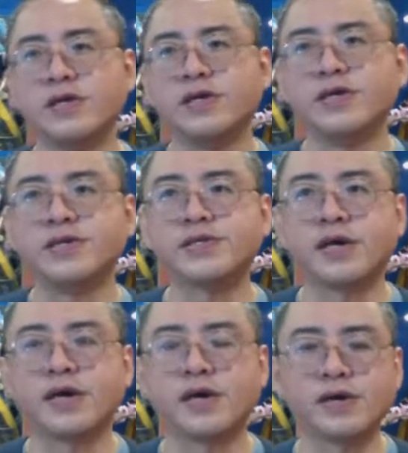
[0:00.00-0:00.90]
is
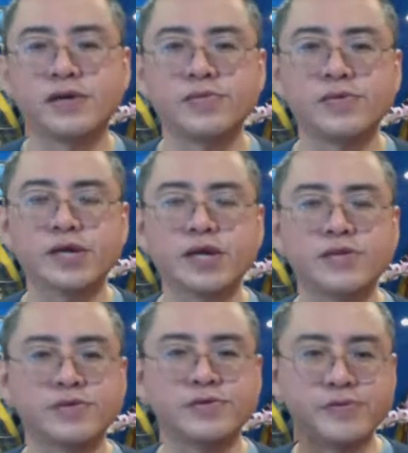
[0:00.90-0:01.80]
we get
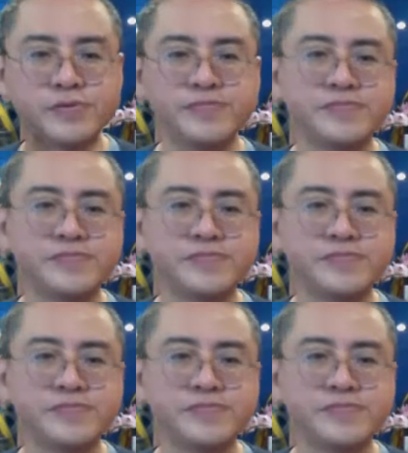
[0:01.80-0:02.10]
to